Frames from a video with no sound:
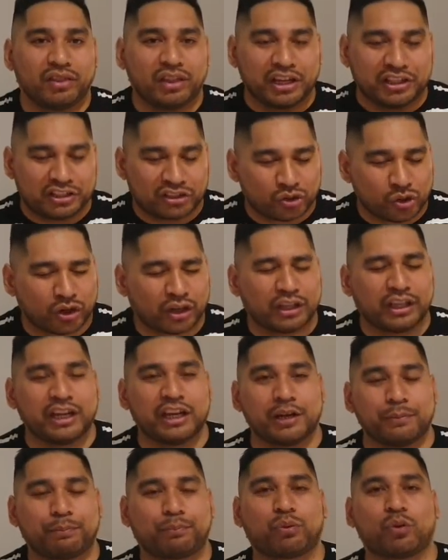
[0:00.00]
It's certainly
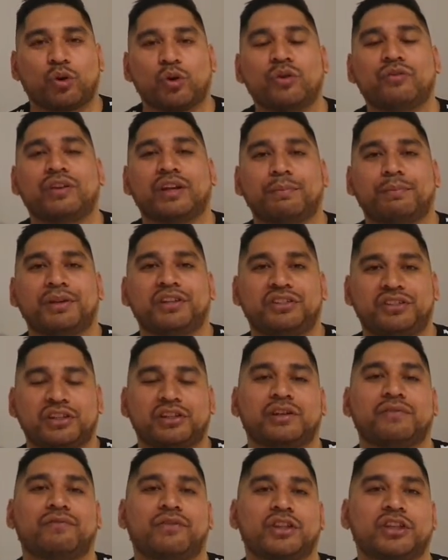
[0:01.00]
an improving
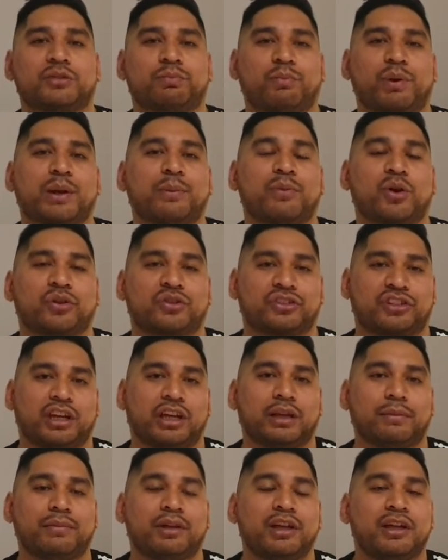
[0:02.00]
position for the Springboks
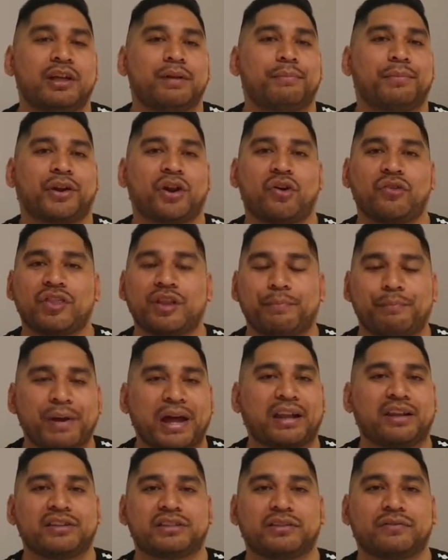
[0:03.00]
team, but on the
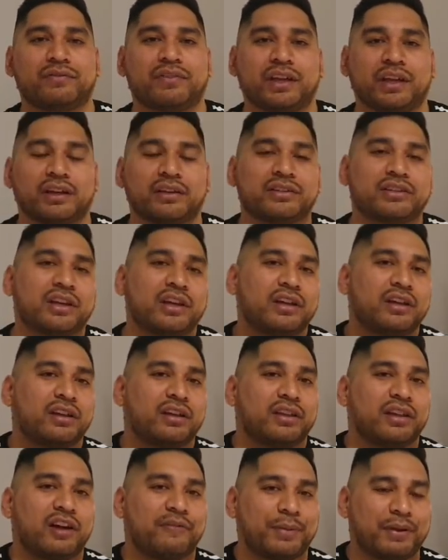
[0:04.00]
balance of things,
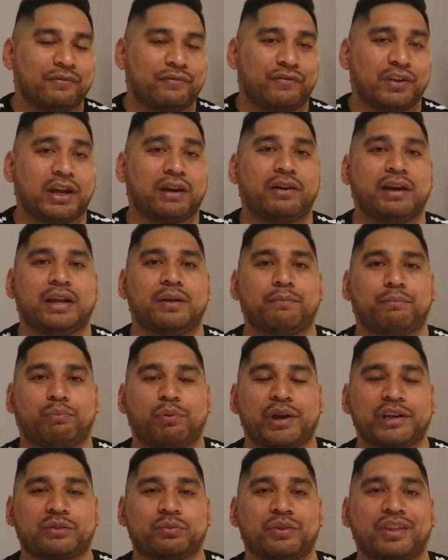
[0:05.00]
I've been very
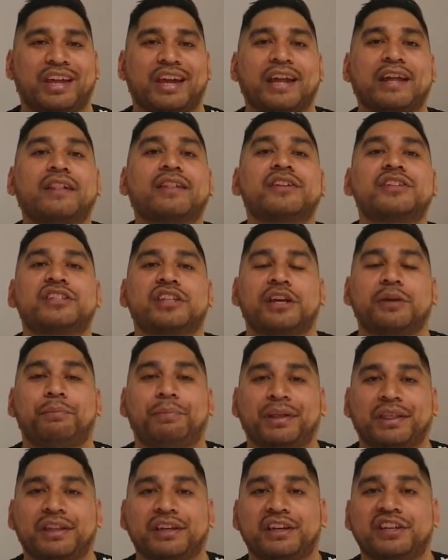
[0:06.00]
impressed with England's
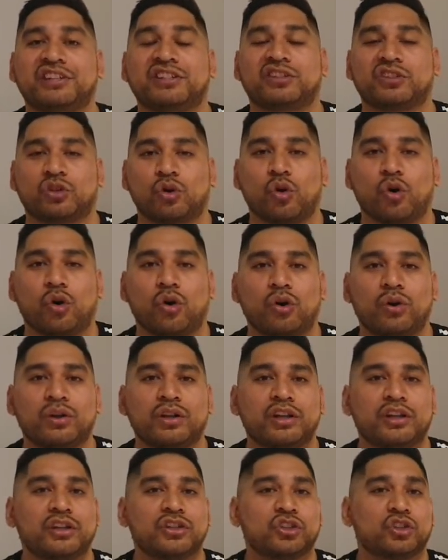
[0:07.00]
ability to score
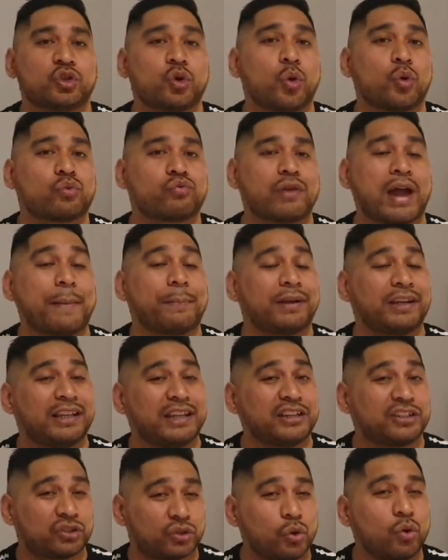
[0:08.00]

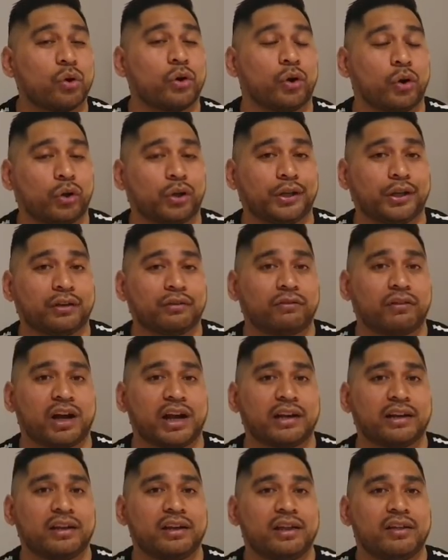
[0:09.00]
rapidly and score early,
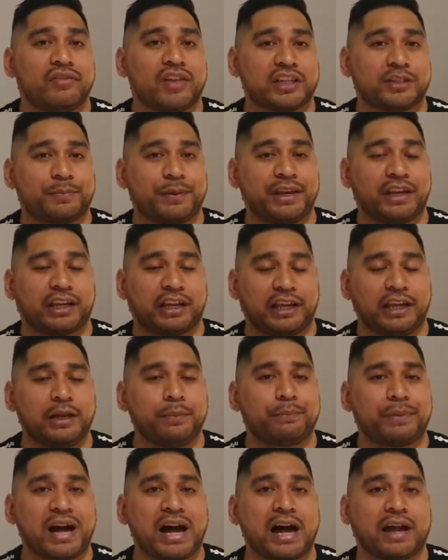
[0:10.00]
right? That's been a
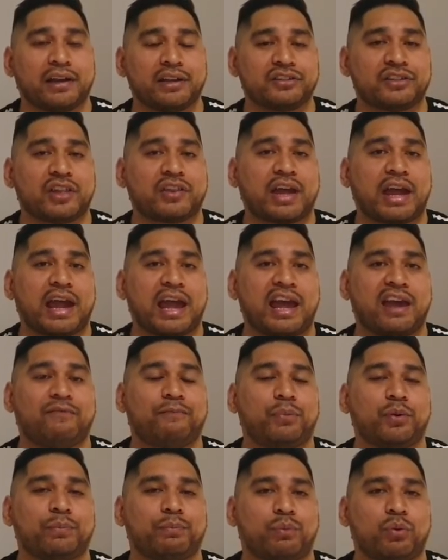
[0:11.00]
key part, is that they
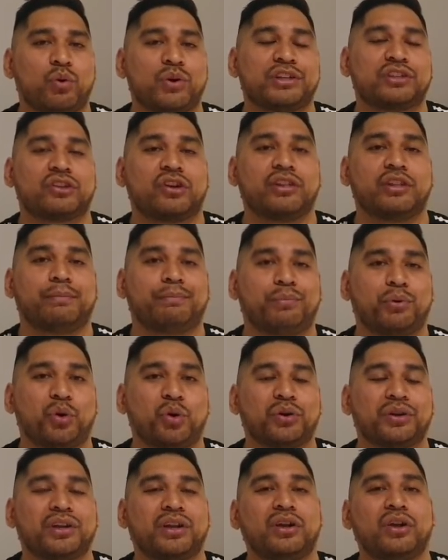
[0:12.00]
have put points on the
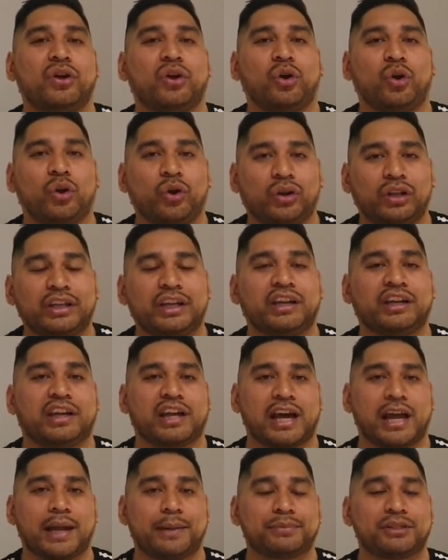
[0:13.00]
board early in
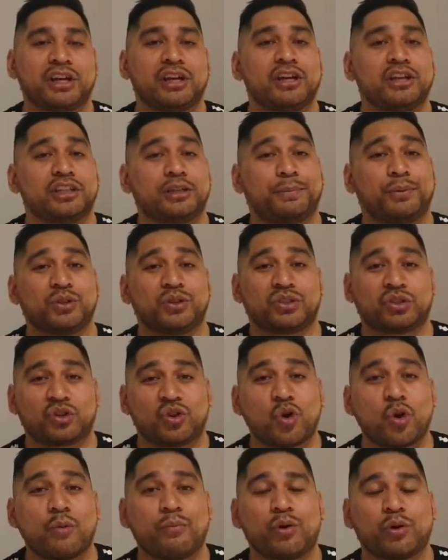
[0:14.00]
games to put
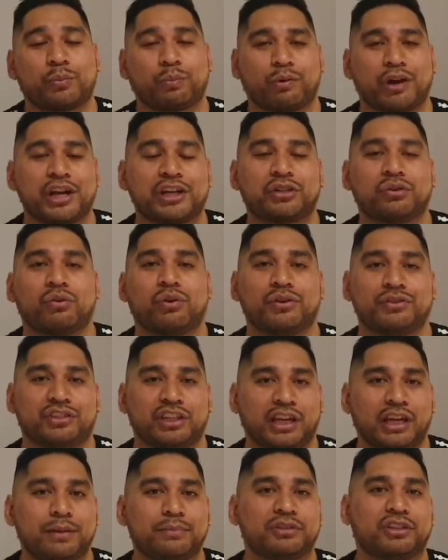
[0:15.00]
scoreboard pressure on
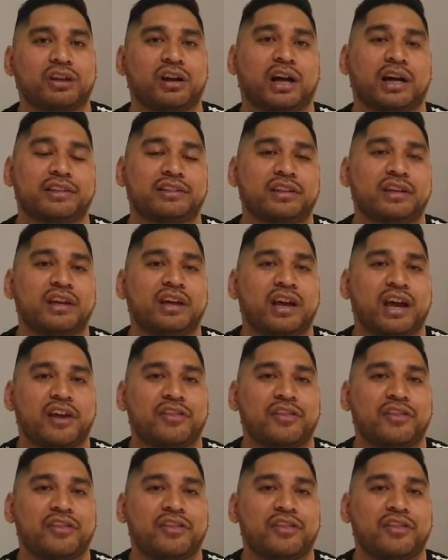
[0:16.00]
teams, guys.